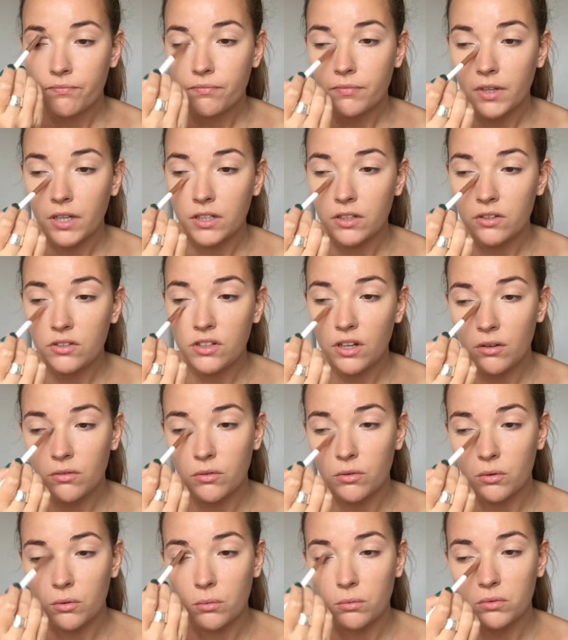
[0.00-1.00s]
And you
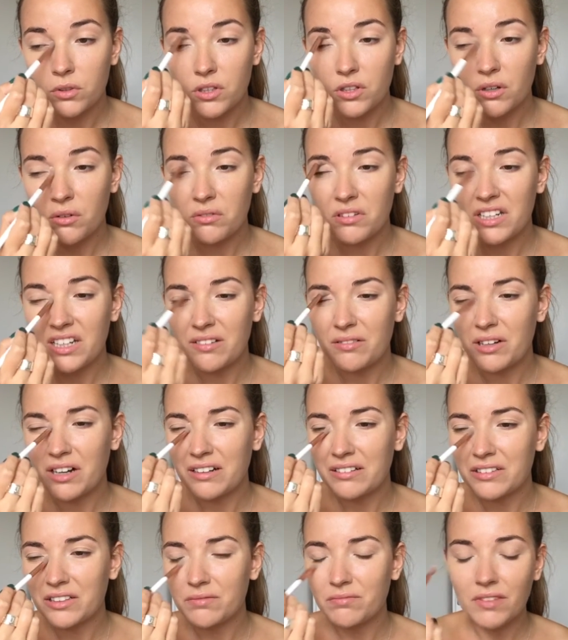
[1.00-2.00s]
don't need,
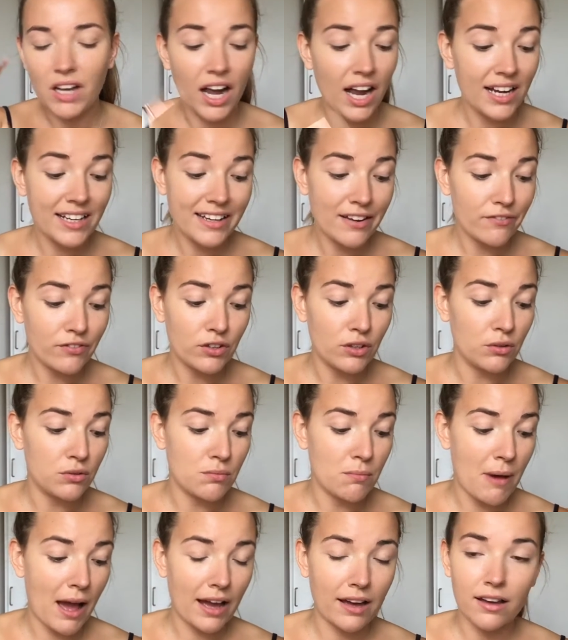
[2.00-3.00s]
I never use
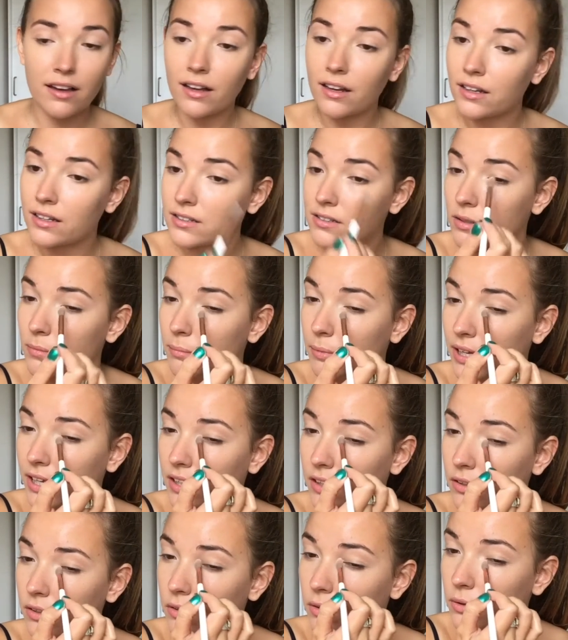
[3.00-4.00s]
matte colours on my
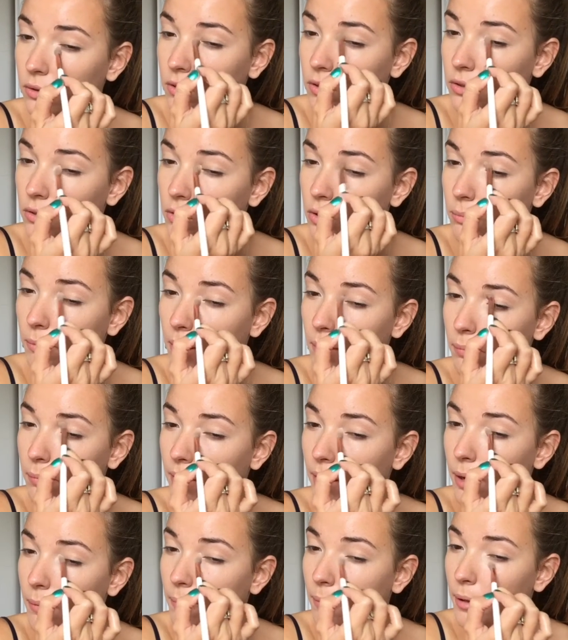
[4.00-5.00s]
inner corner or my
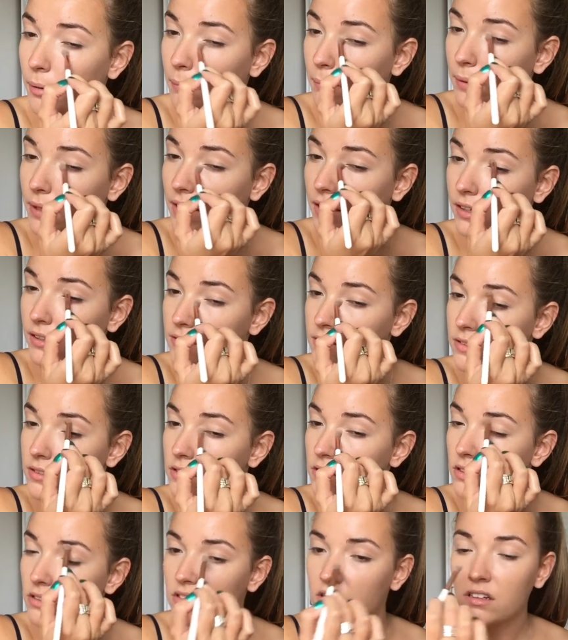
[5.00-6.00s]
brow bone because
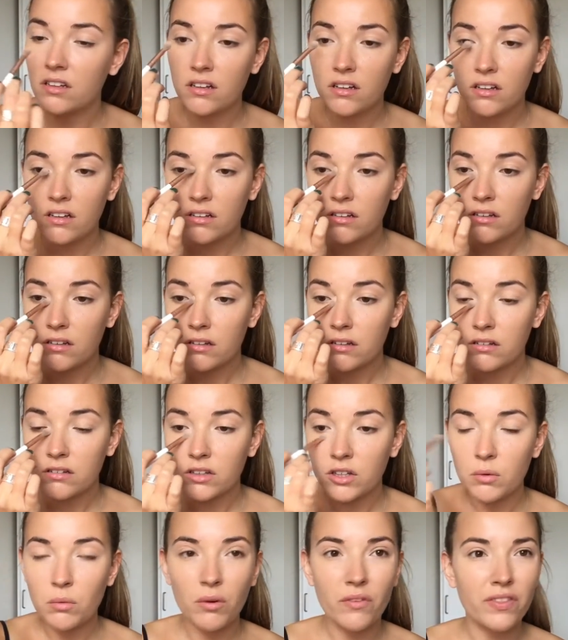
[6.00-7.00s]

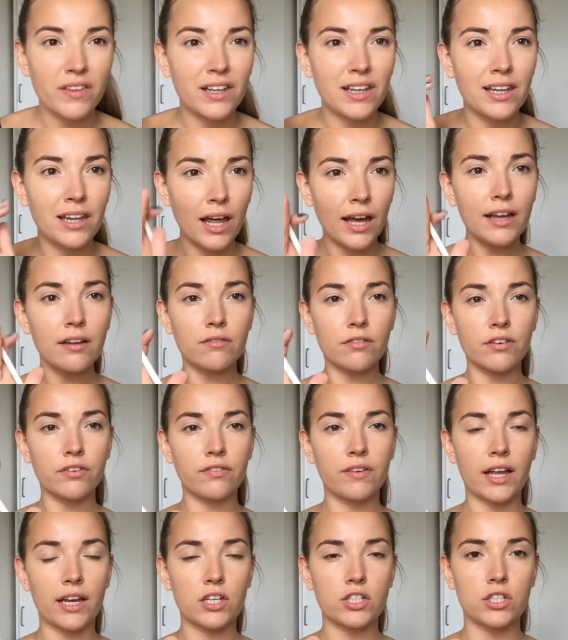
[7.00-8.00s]
you want the light
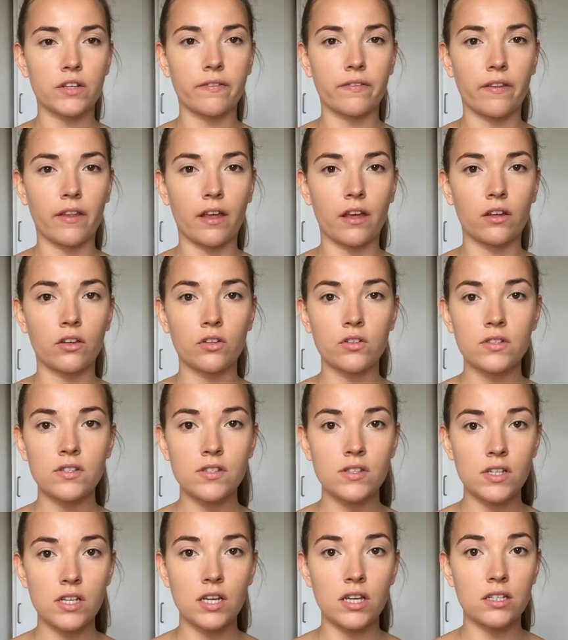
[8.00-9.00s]
reflection there. You can
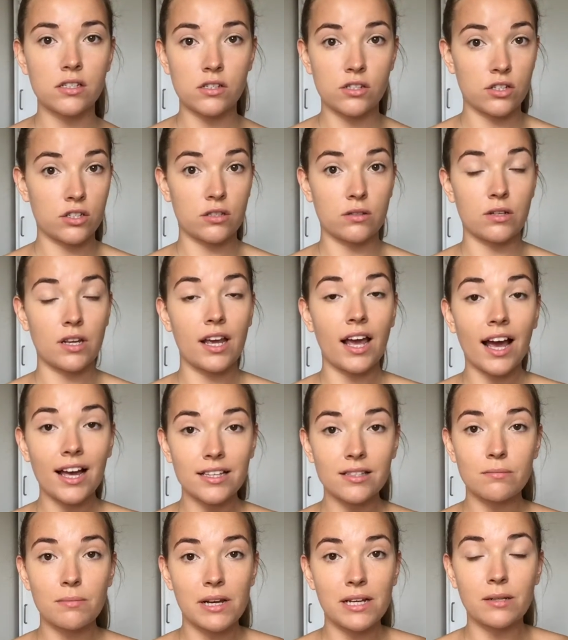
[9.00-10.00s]
see it
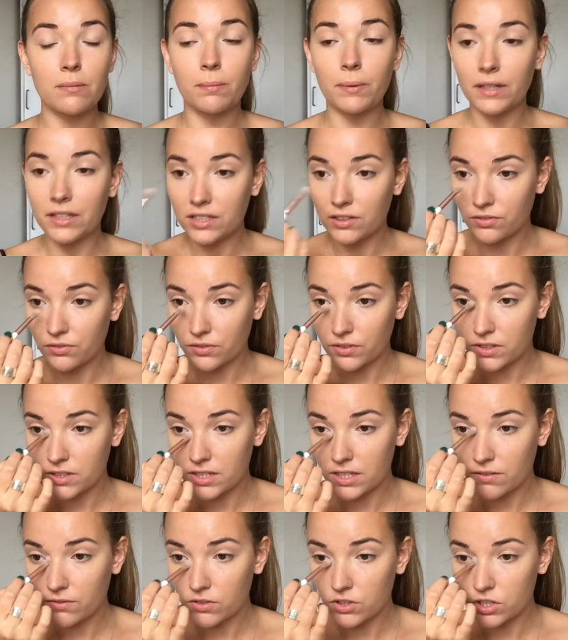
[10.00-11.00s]
has made a big difference
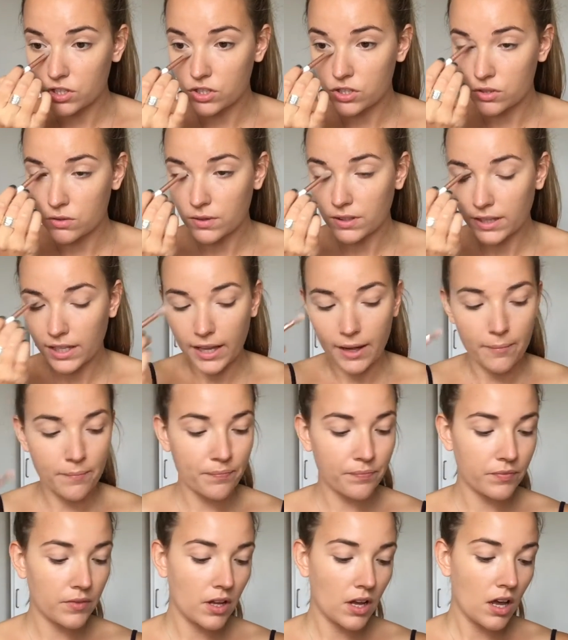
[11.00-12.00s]
even just doing that.
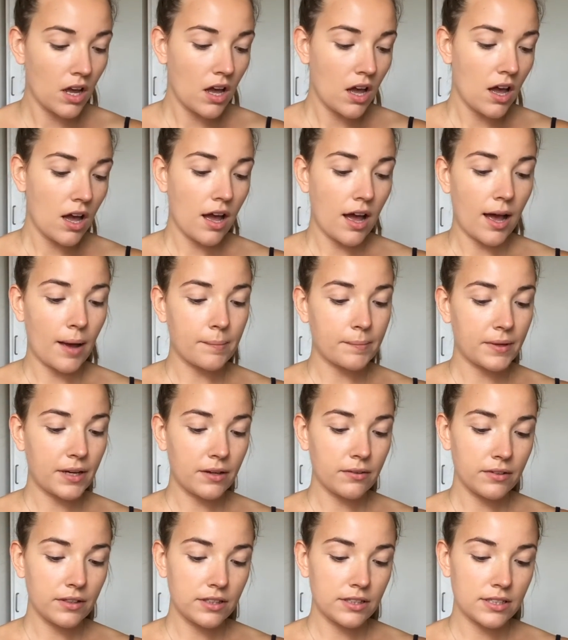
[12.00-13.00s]
I'm
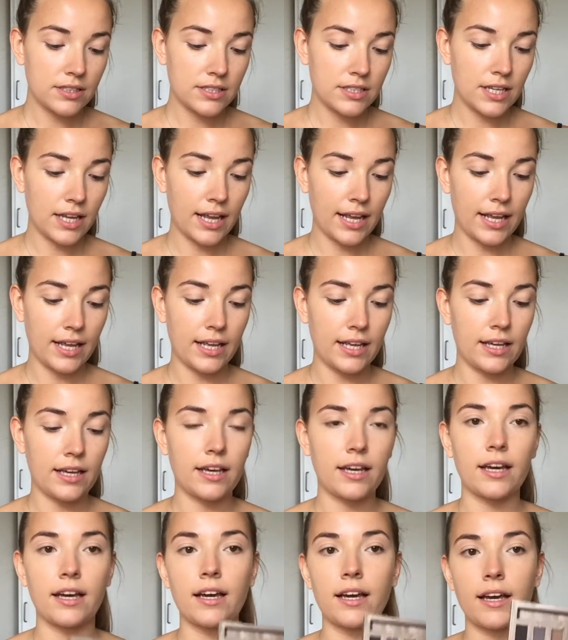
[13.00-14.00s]
now going to
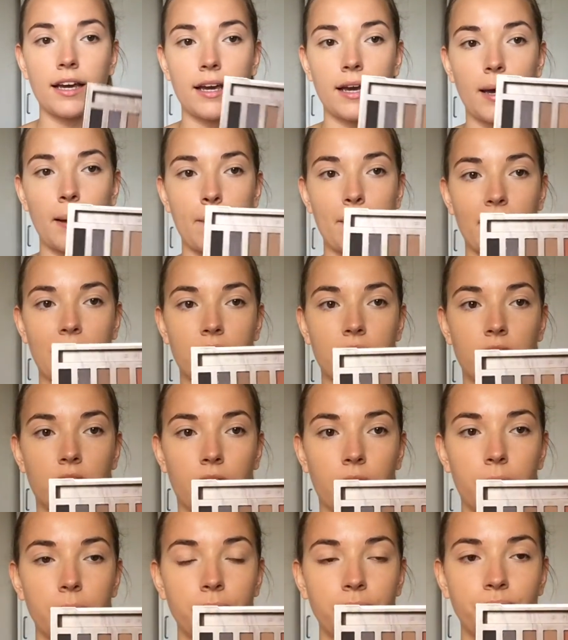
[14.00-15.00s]
take
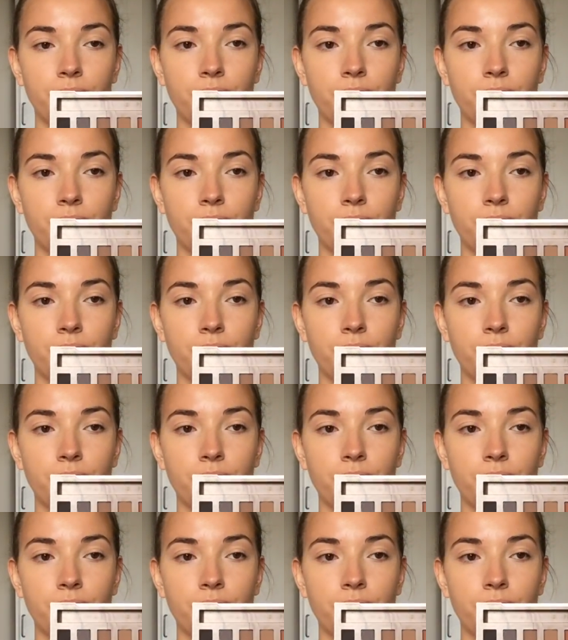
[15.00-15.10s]
Commando,